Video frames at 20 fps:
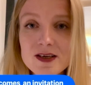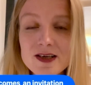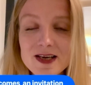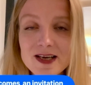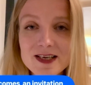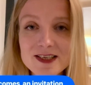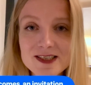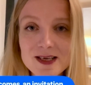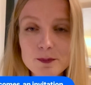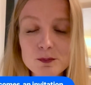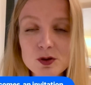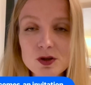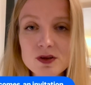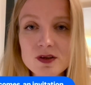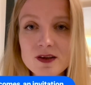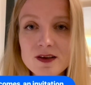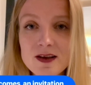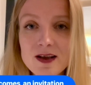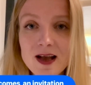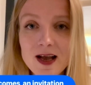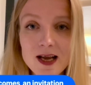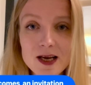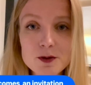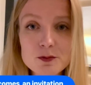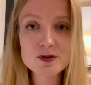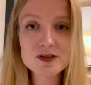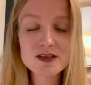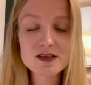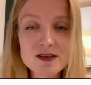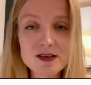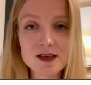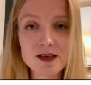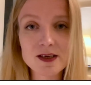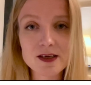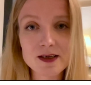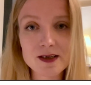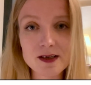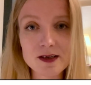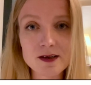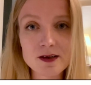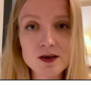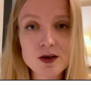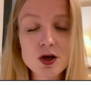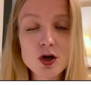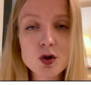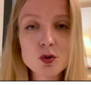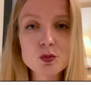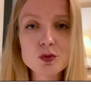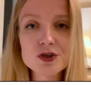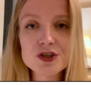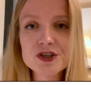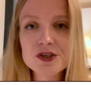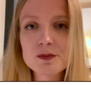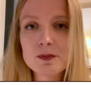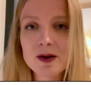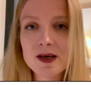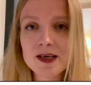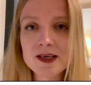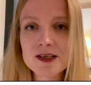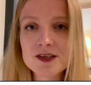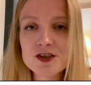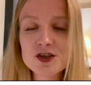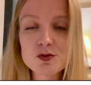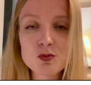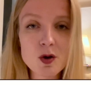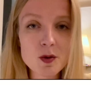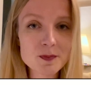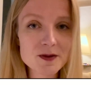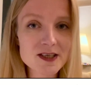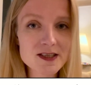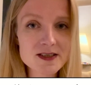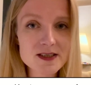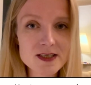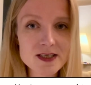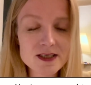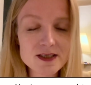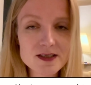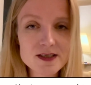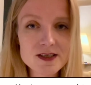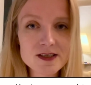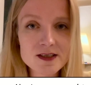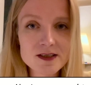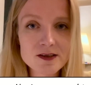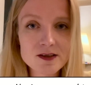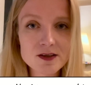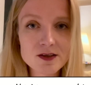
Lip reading: Example: I was thinking, would you mind swapping seats?